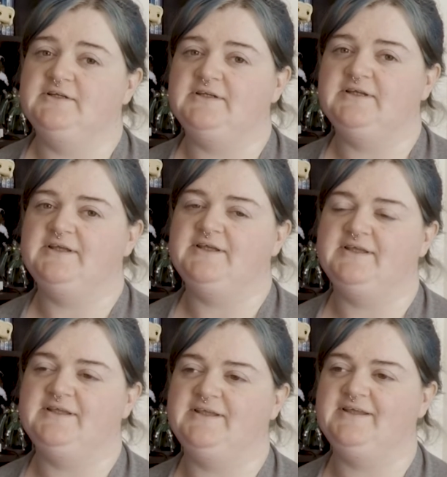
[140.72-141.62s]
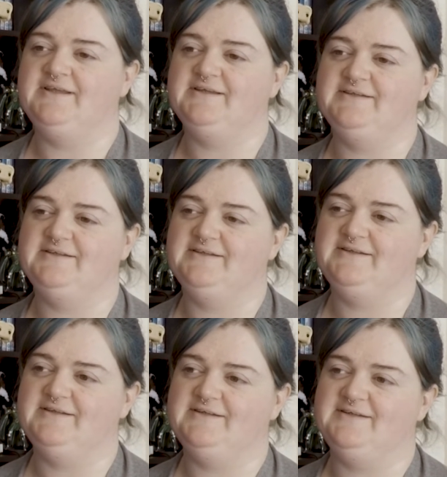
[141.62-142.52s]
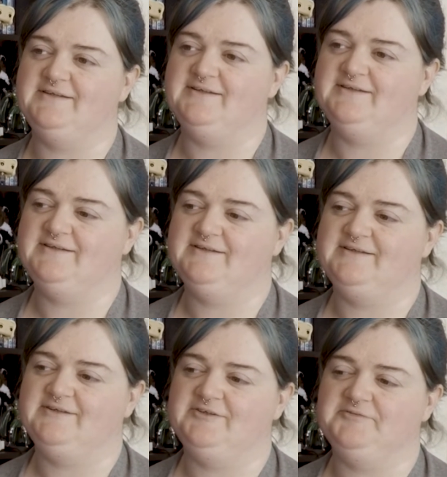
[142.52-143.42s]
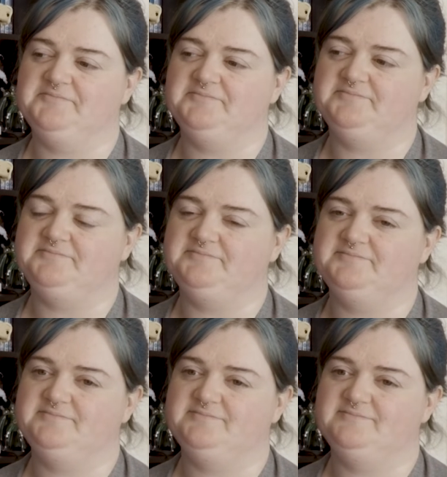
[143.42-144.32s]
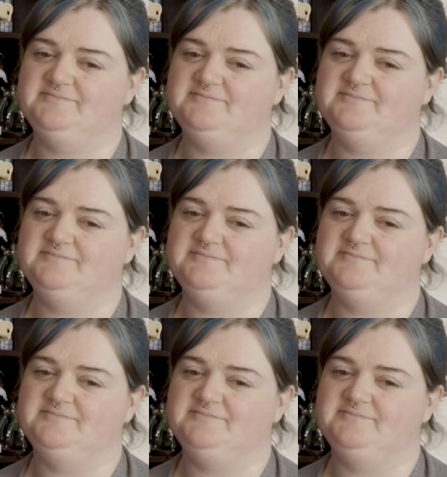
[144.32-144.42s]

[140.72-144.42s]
(not speaking)